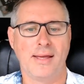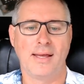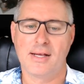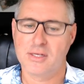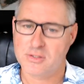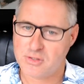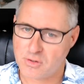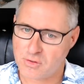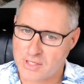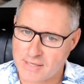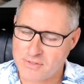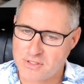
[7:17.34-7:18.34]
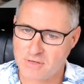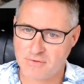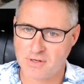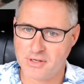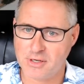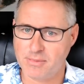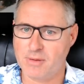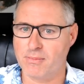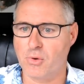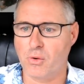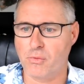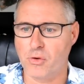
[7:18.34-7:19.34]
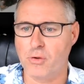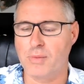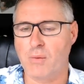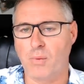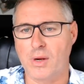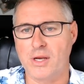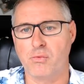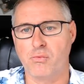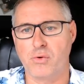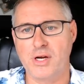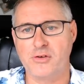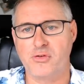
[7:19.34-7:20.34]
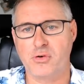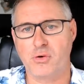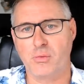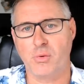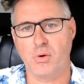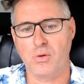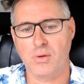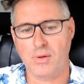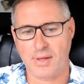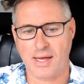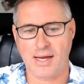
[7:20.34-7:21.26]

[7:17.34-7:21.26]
So give yourself a little bit more room, and when you redraw a wall